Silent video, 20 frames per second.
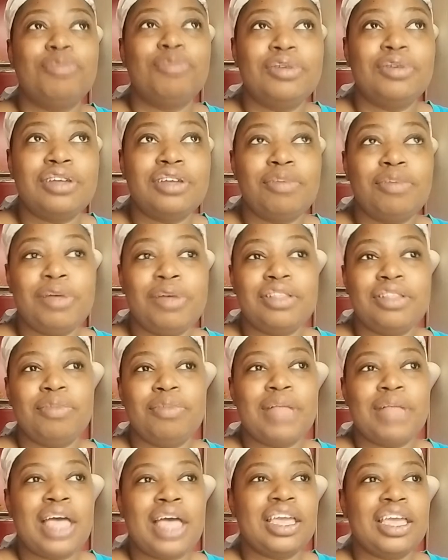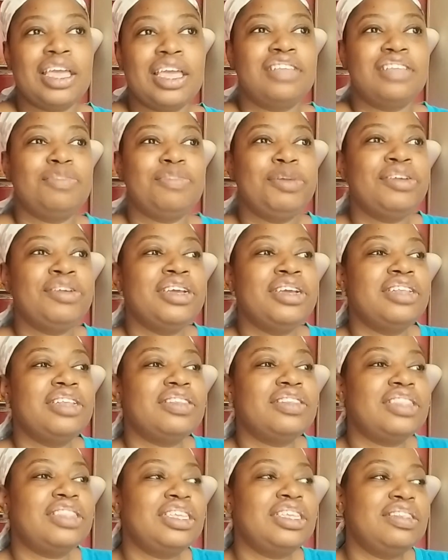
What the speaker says: book about the Black experience.